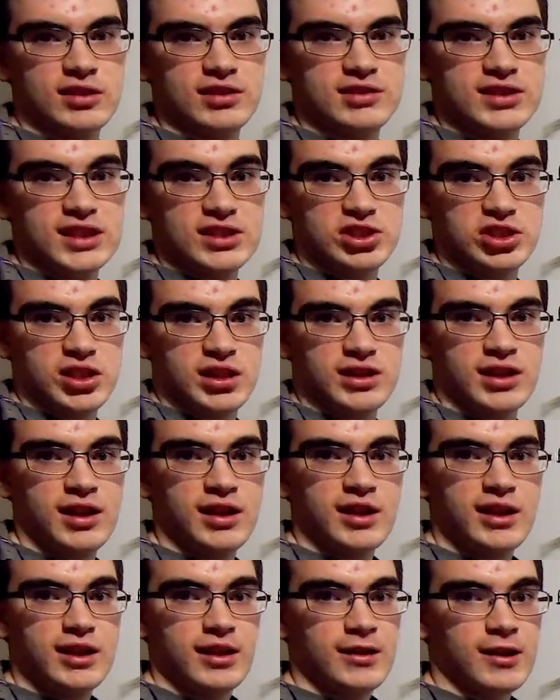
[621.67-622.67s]
addition
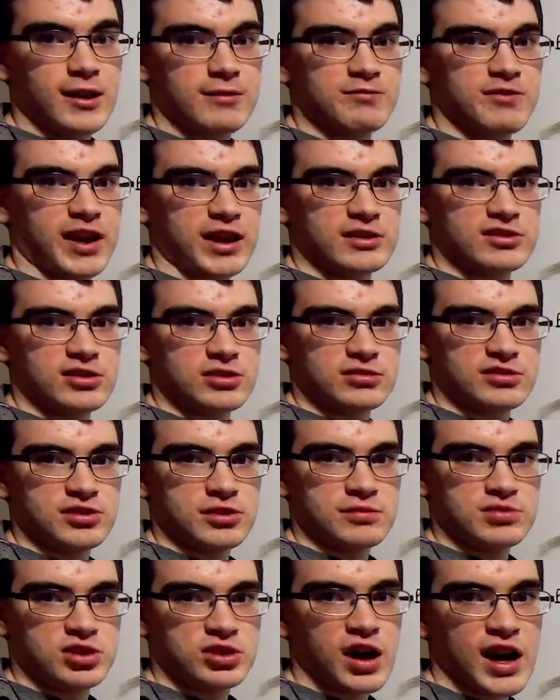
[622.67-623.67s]
and vector
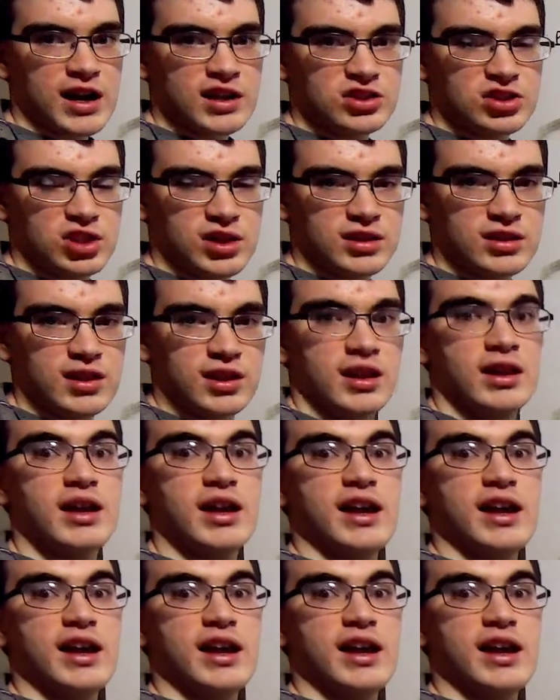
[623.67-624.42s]
subtraction,